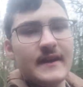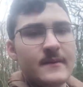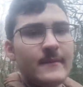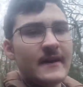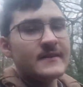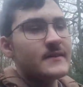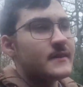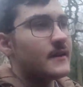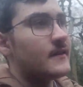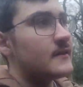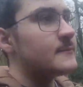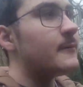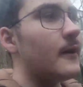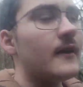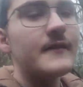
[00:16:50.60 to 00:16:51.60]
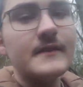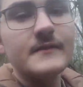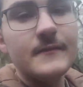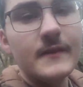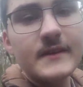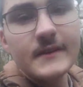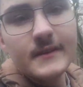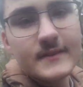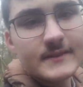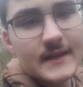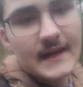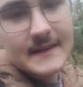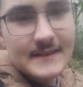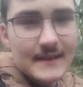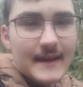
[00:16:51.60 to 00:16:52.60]
I imagine at this point this video is
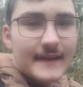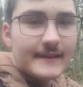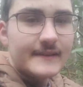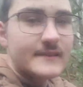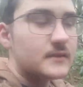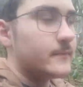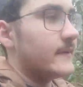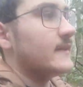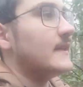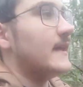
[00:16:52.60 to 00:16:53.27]
starting to get a little bit